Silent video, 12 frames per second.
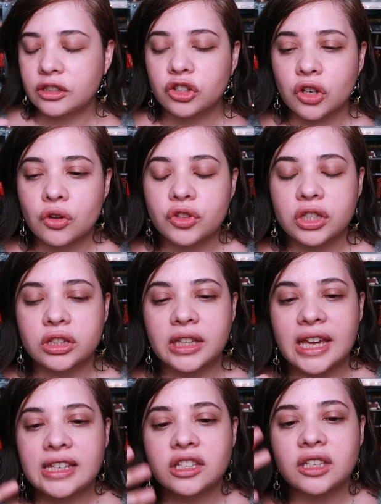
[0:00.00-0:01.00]
you know,
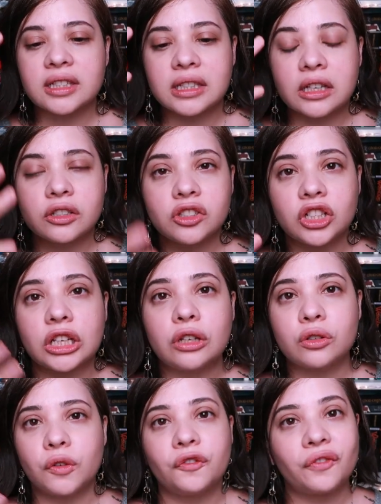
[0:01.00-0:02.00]
they just continue
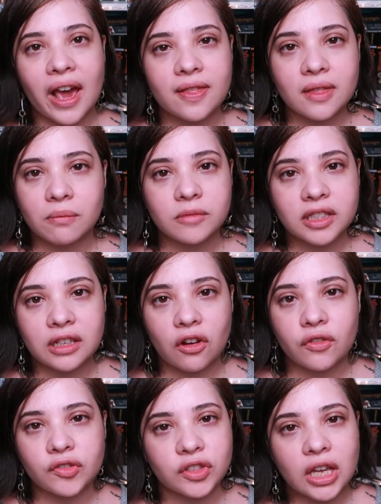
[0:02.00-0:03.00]
to find
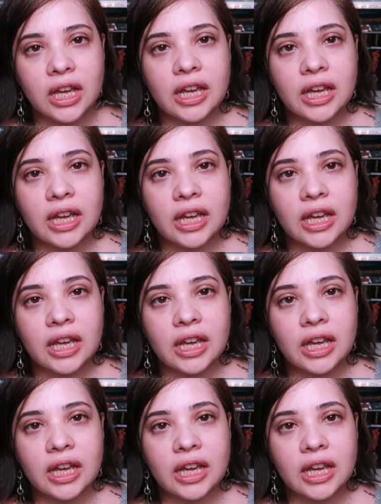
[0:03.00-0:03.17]
themselves